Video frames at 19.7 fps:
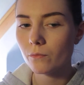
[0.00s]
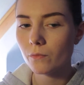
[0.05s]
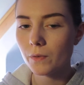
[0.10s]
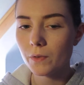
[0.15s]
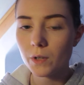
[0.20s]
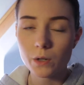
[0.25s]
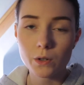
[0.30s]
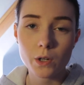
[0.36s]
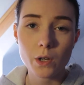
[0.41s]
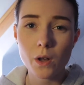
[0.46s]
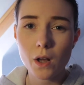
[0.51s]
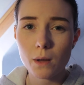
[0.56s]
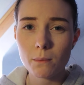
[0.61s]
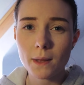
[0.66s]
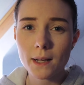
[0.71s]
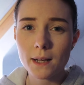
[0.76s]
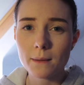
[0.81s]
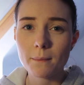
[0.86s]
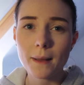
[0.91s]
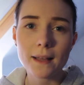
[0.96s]
if you don't know, I'm
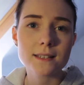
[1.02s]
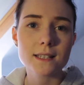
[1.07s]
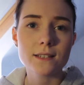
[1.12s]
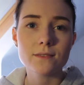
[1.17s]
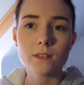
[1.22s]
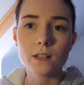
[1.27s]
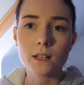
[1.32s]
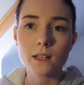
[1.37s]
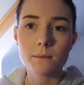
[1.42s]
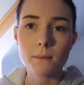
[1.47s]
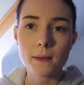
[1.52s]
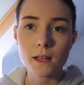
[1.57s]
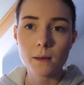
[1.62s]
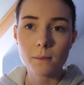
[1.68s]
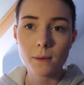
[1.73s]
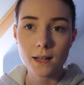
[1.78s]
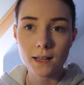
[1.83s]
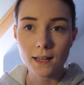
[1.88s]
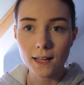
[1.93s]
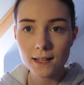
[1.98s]
like a massive like
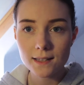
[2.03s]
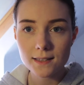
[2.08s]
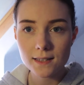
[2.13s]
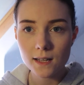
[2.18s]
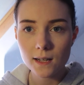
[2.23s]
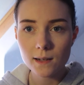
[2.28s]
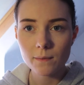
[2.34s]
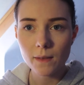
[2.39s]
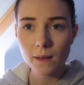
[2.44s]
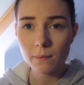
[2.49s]
makeup collector.